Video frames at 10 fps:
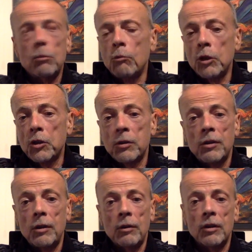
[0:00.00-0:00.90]
which
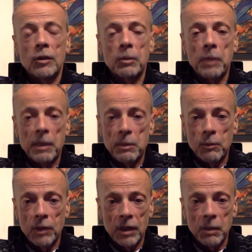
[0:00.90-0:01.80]
doesn't surprise me.
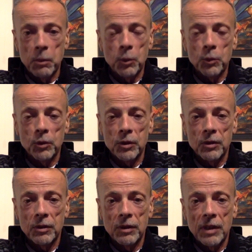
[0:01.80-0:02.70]
When liberals
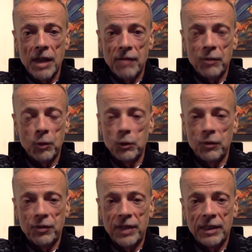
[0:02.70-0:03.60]
have no
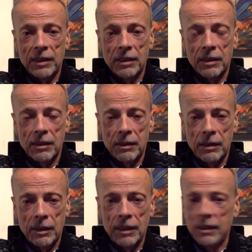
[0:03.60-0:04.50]
defense,
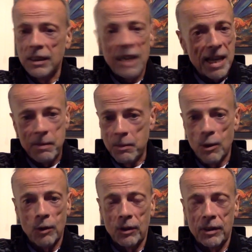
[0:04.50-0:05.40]
it's name
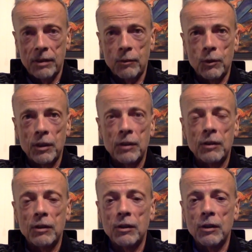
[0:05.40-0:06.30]
calling. When
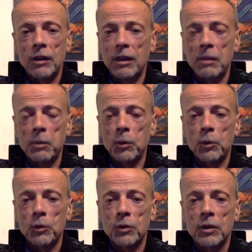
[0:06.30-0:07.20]

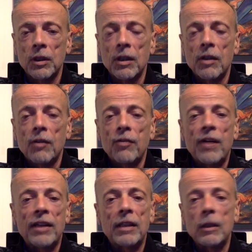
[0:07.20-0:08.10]
liberals
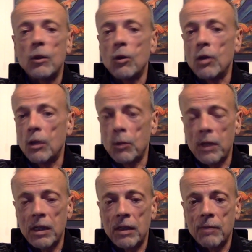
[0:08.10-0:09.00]
find that you don't
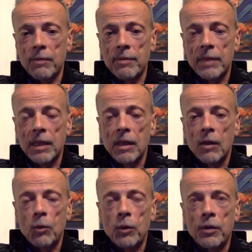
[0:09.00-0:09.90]
agree
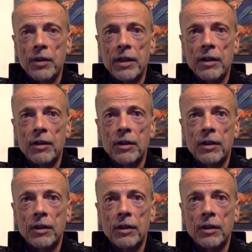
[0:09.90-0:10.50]
with their